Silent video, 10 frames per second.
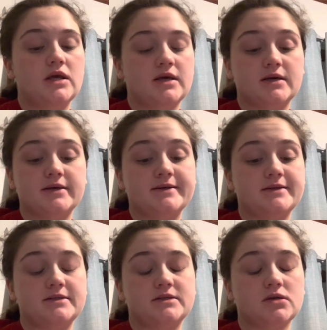
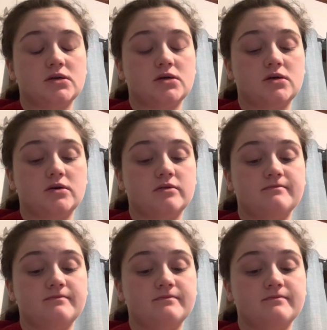it, um,
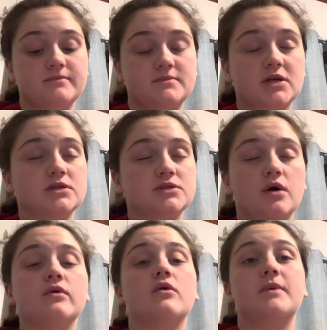took a
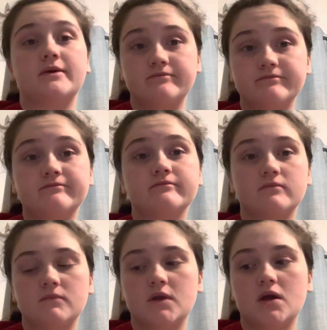toll on me.
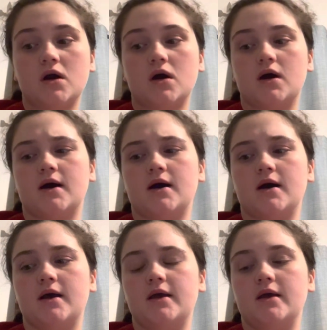
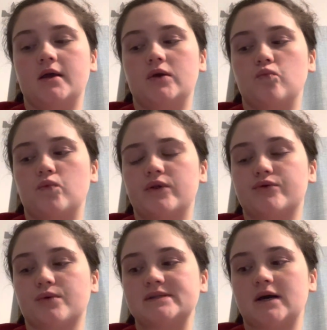I went
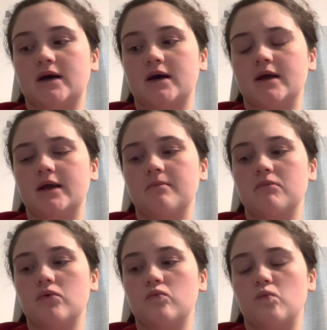through a
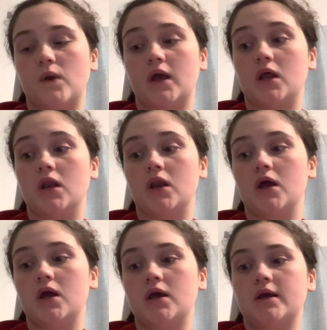time when,
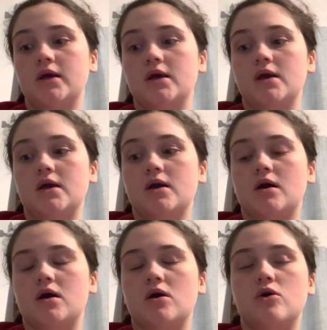
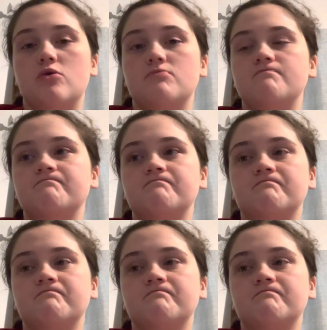um,